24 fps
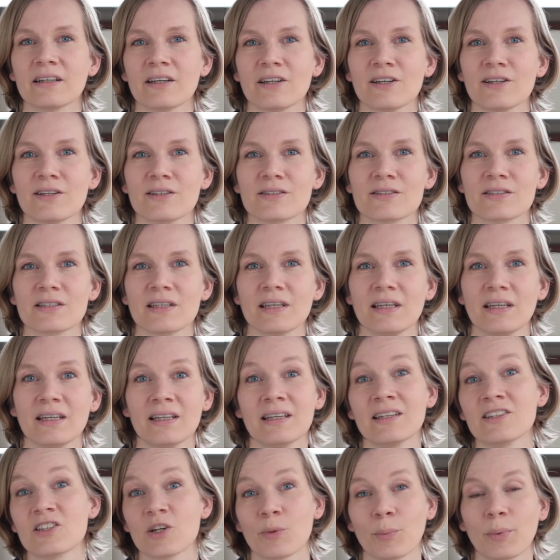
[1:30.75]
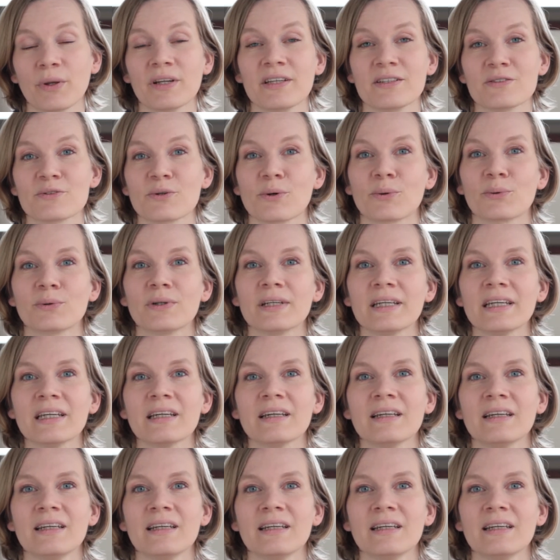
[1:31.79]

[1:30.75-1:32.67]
is in Japanese only.